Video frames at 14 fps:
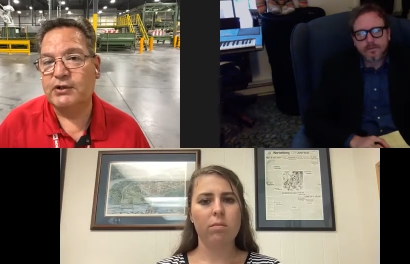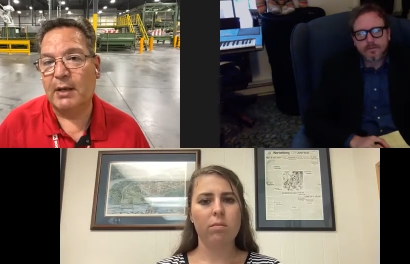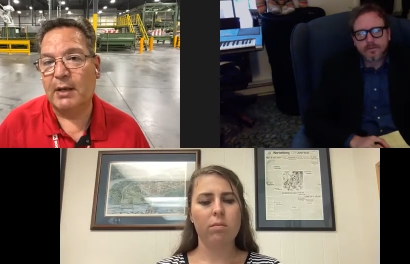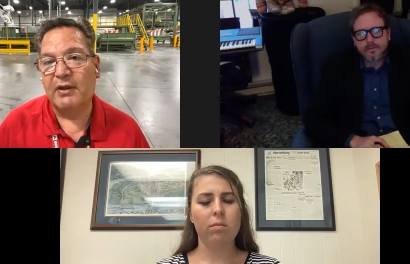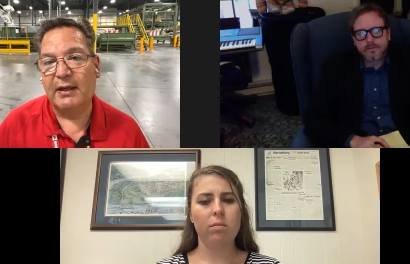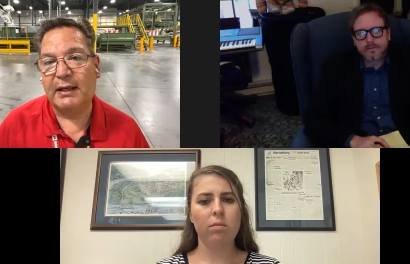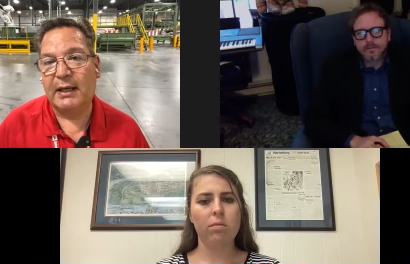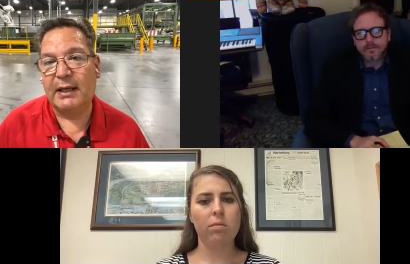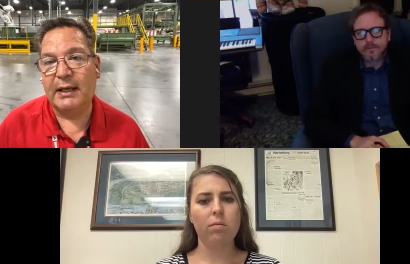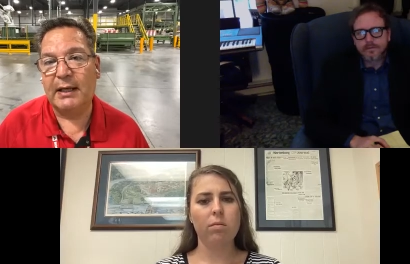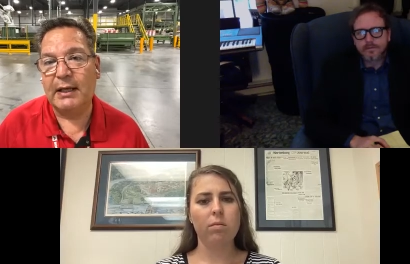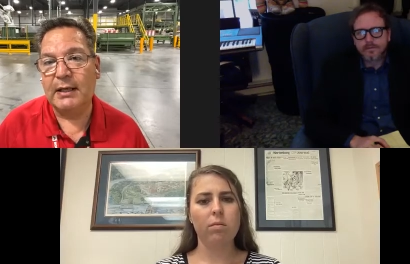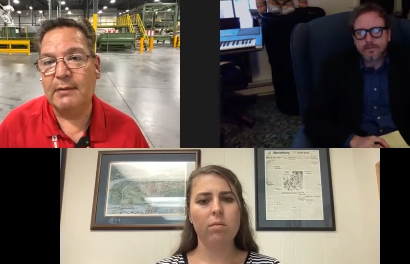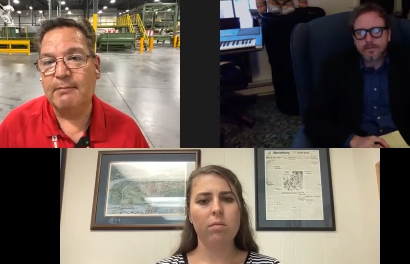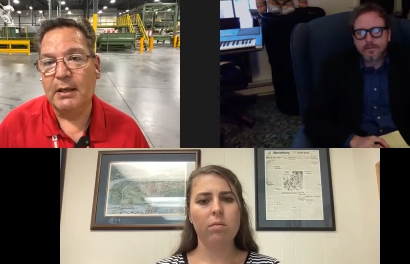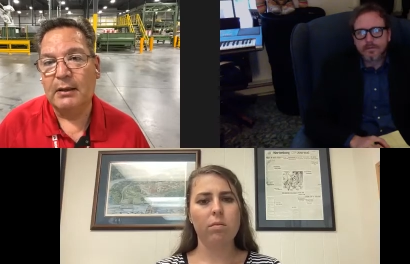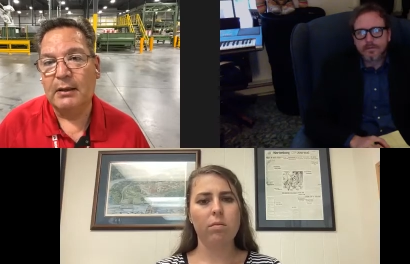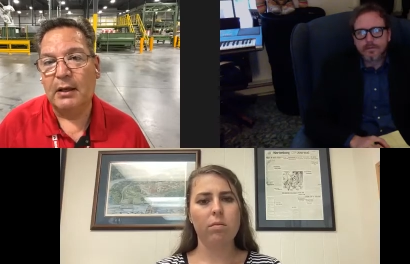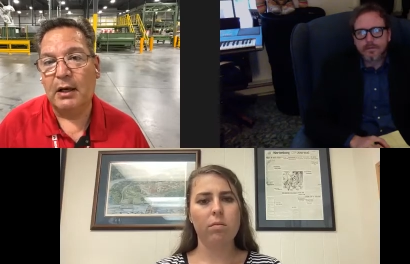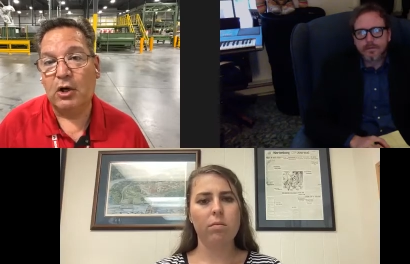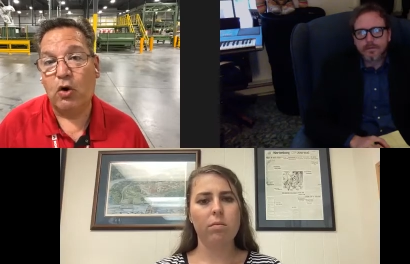Speaker 1: some of the key
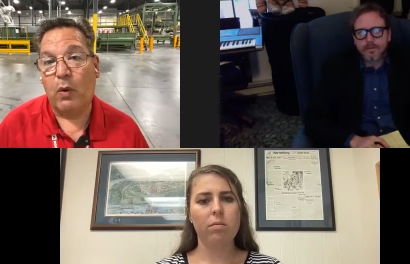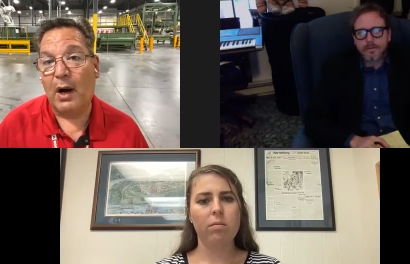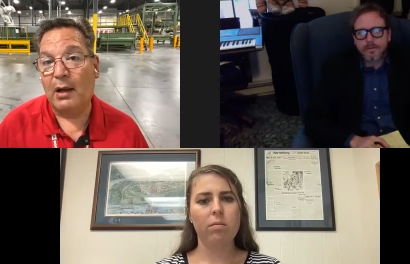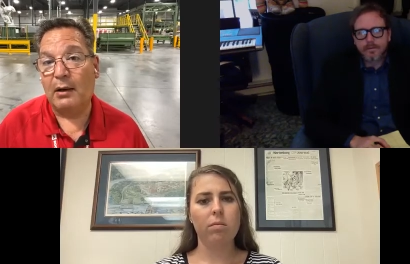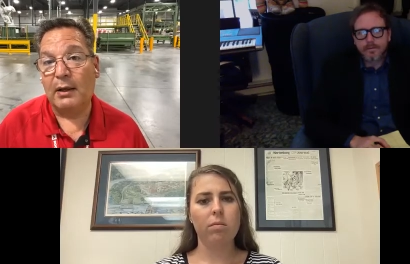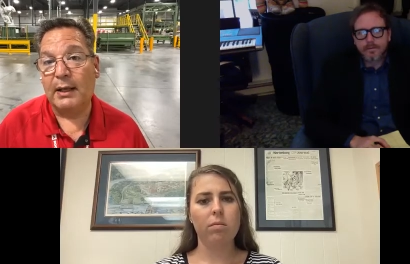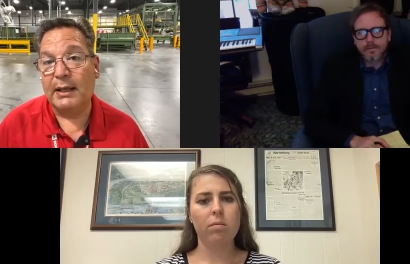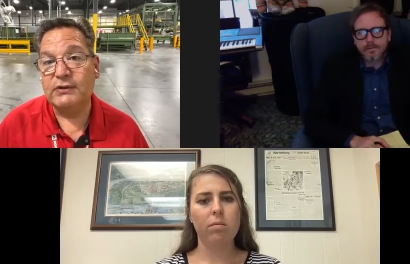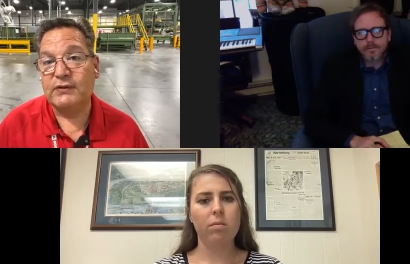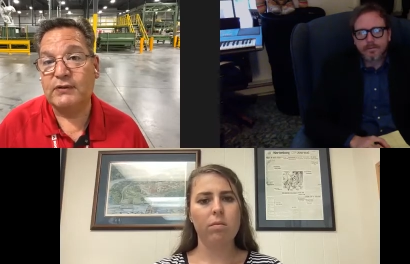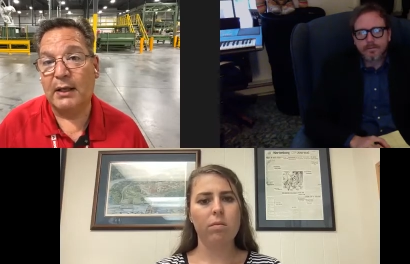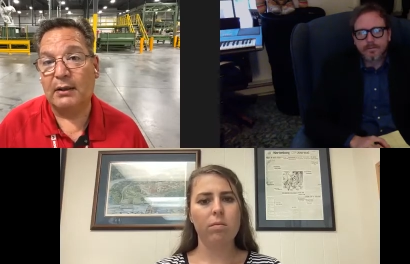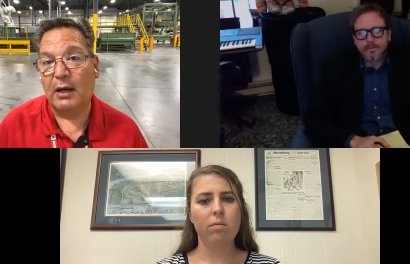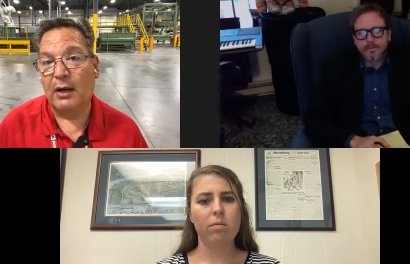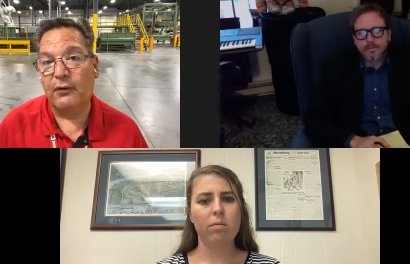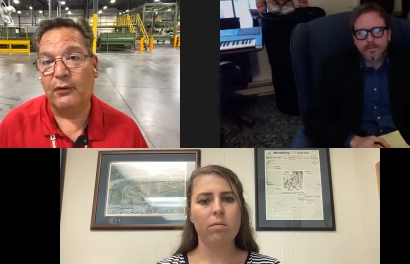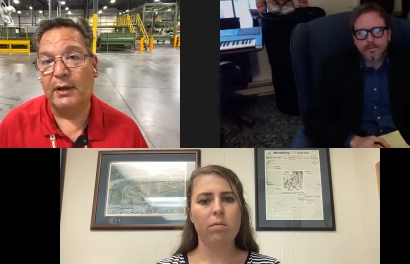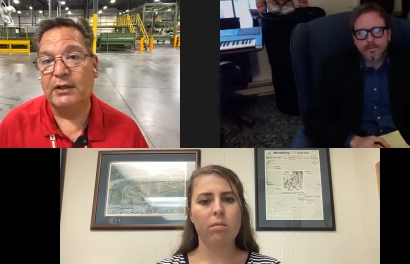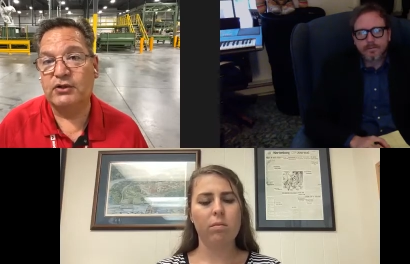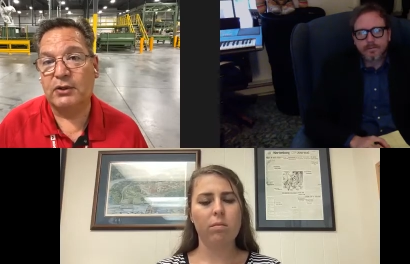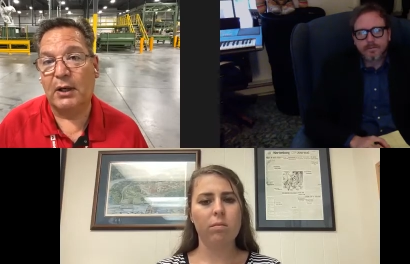uh, qualities that
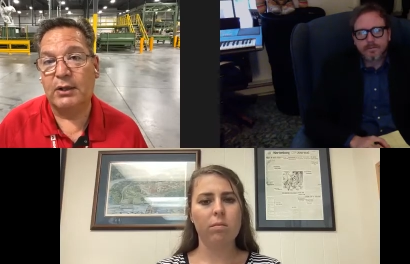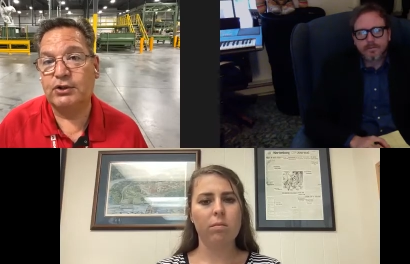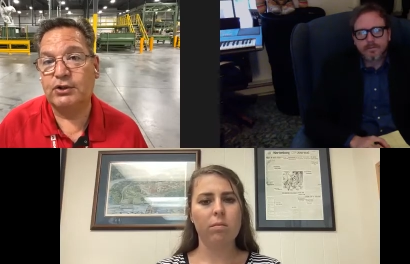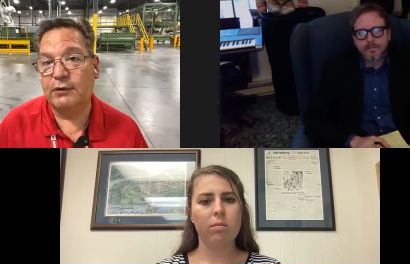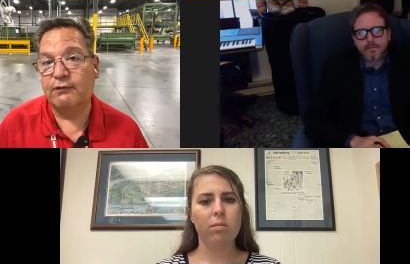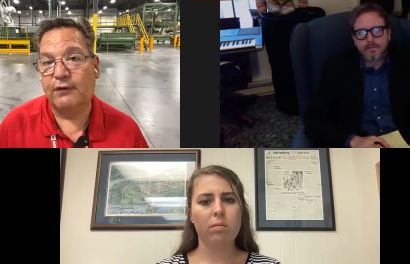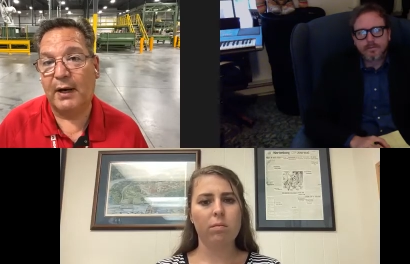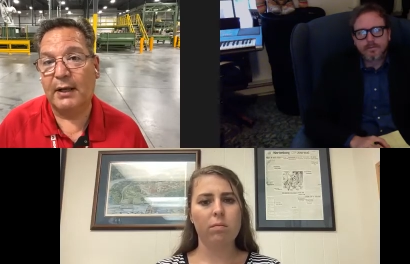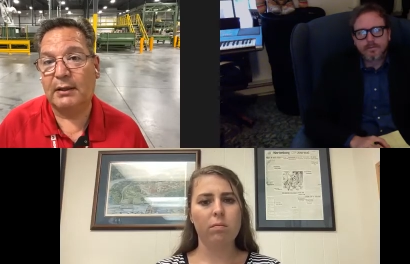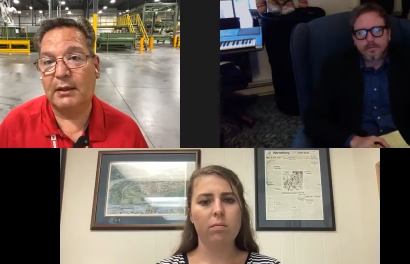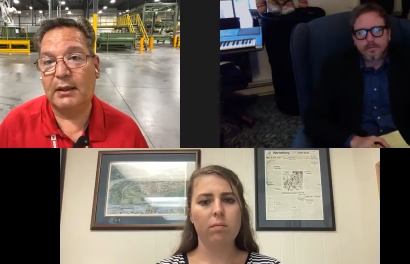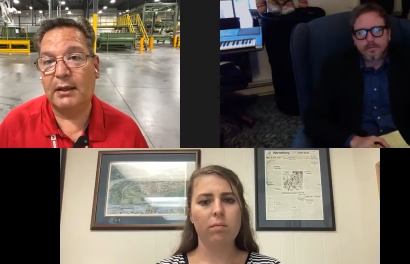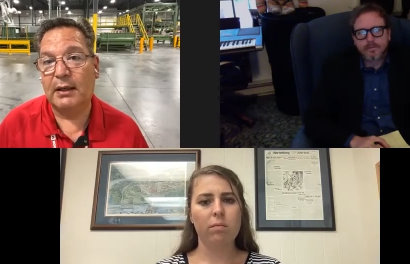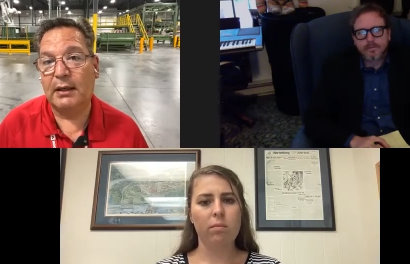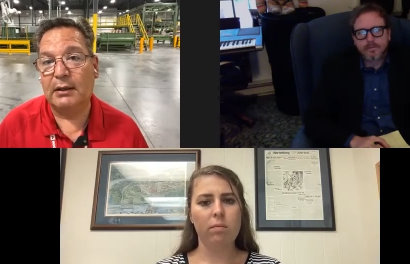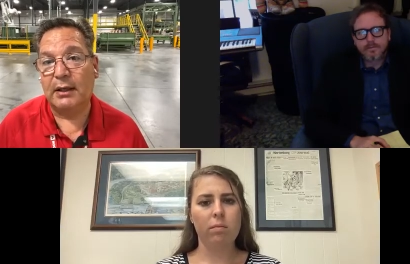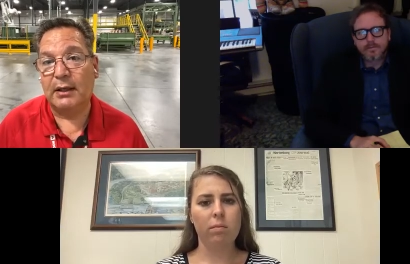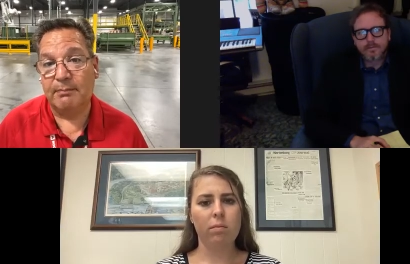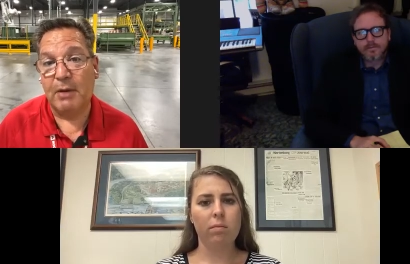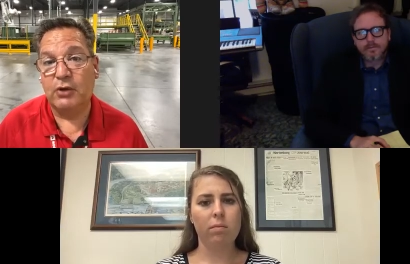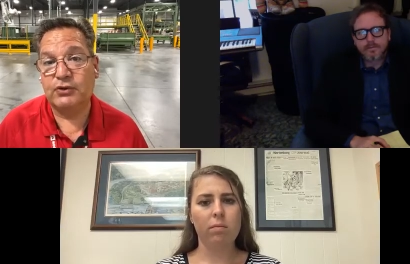other insulation, frankly, uh,
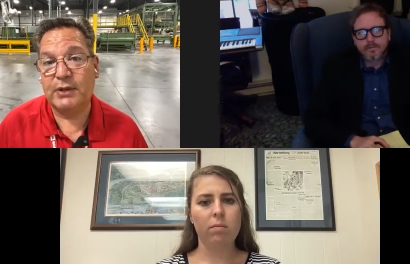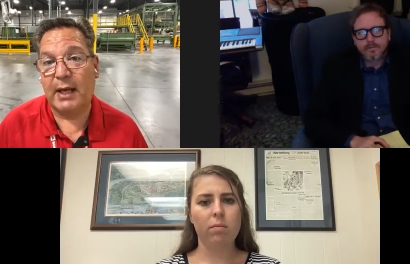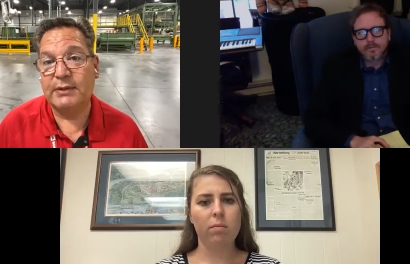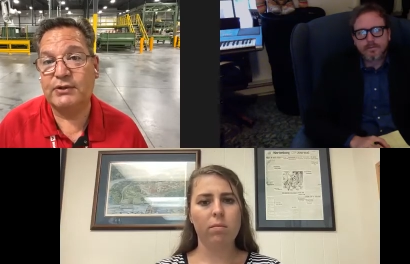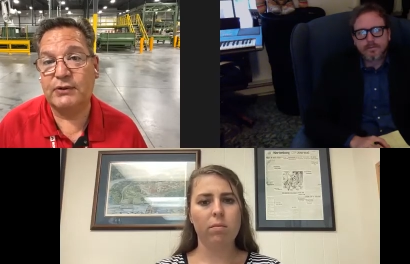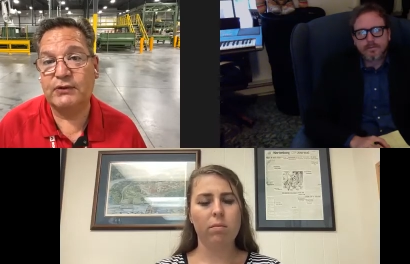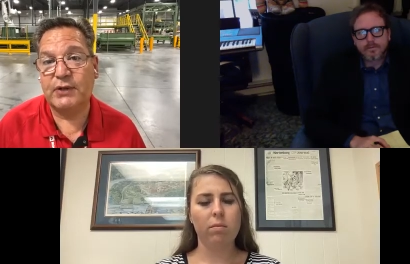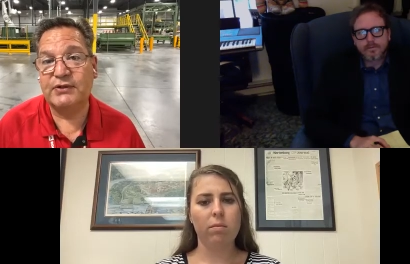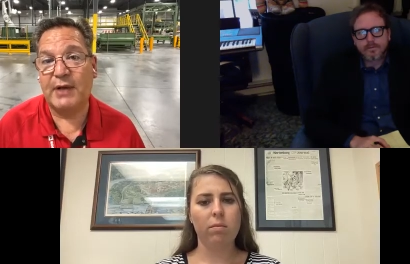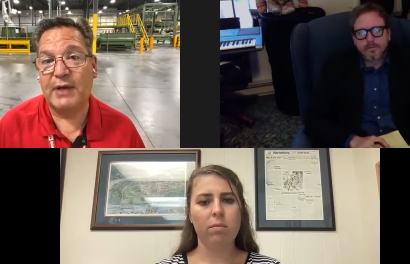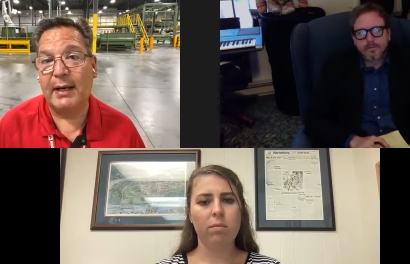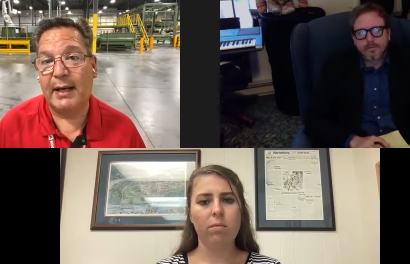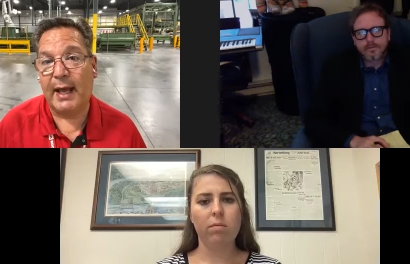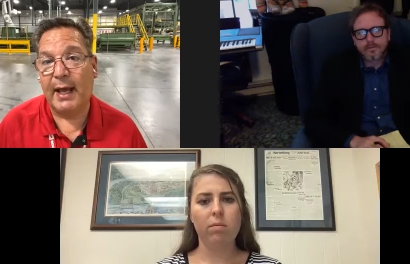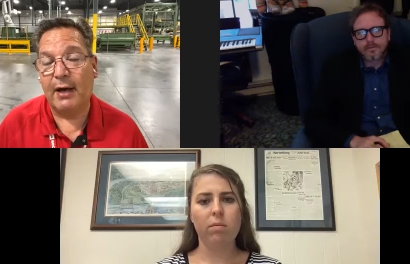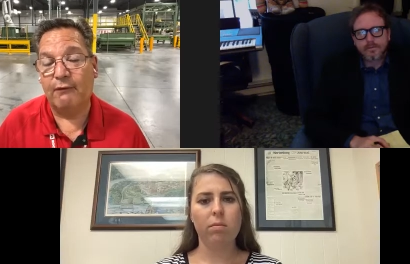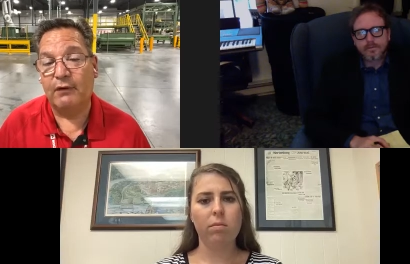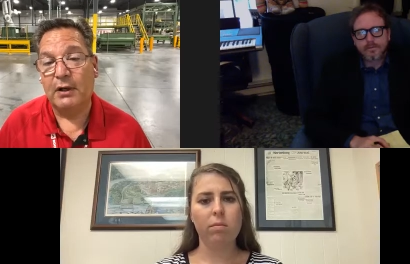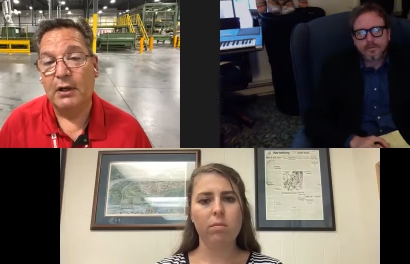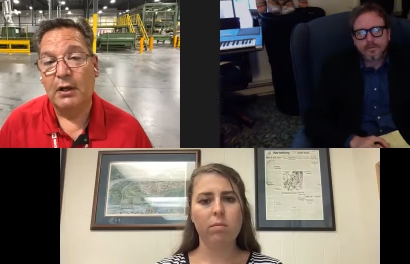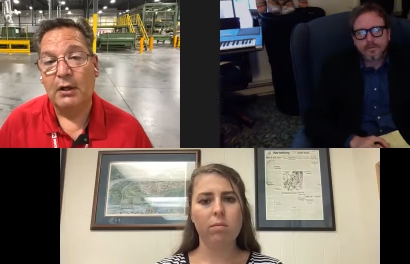in most cases, does not have.